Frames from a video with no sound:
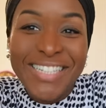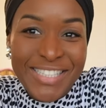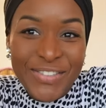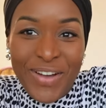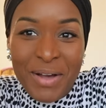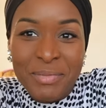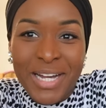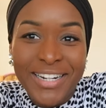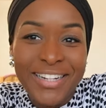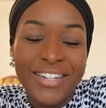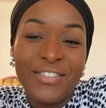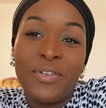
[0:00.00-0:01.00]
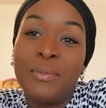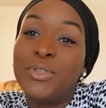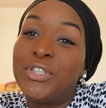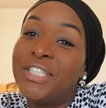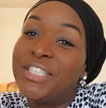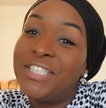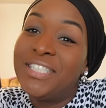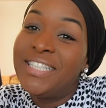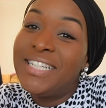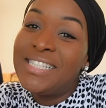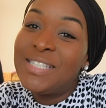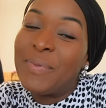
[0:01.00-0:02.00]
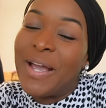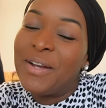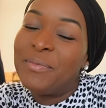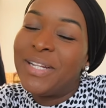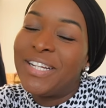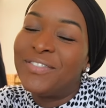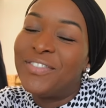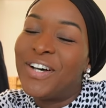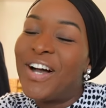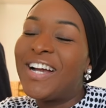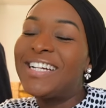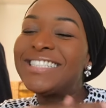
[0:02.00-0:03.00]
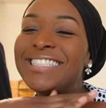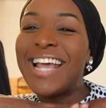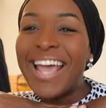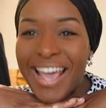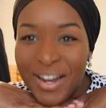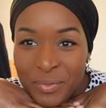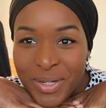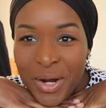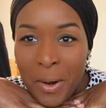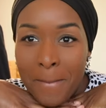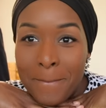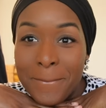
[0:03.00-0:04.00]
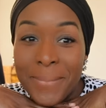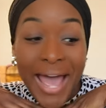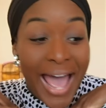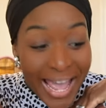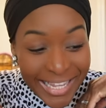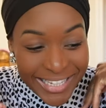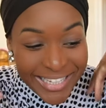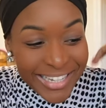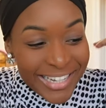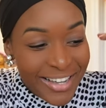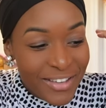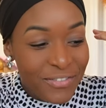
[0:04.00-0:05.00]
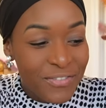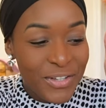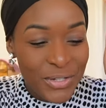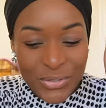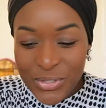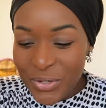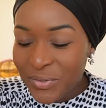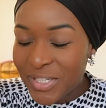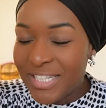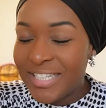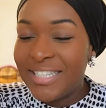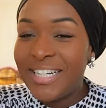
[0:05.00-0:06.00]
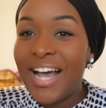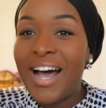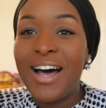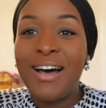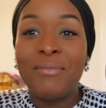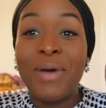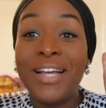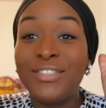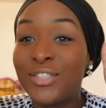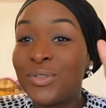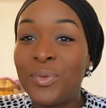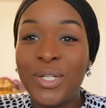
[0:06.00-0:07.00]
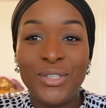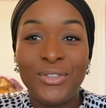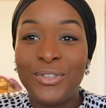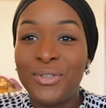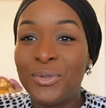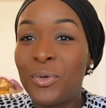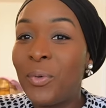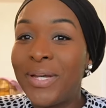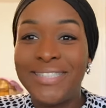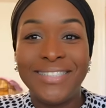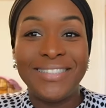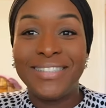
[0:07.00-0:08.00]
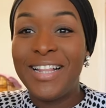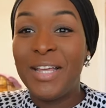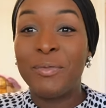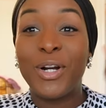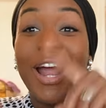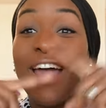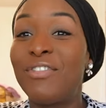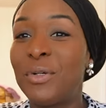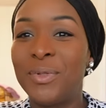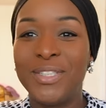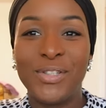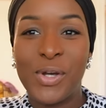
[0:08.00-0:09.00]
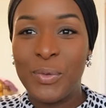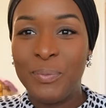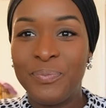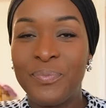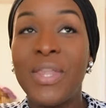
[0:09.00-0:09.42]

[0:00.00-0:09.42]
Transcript: It's Fatmata here from Traditionally Inspired Meaningful Art, and we are back. Feel so good. I just want to do a quick disclaimer. Everyone's home.